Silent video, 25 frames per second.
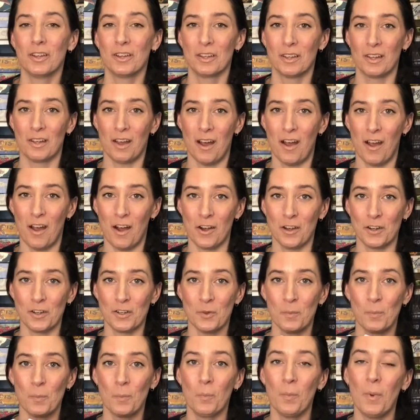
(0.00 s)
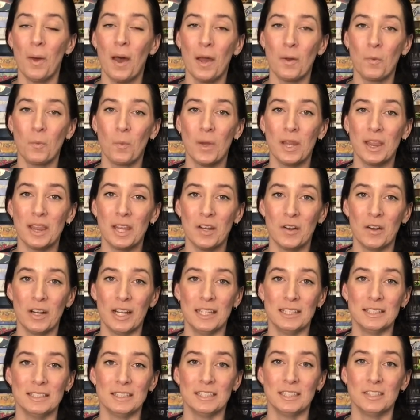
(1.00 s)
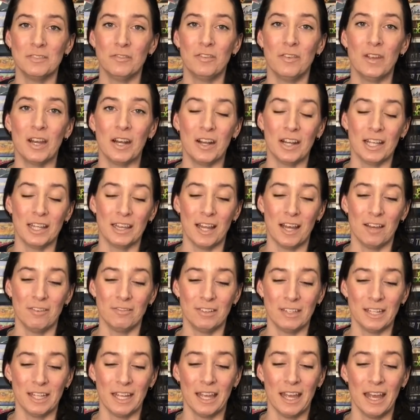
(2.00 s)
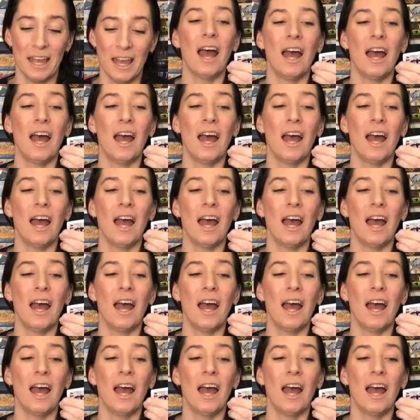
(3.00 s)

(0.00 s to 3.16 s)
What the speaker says: art, but what there is very lovely,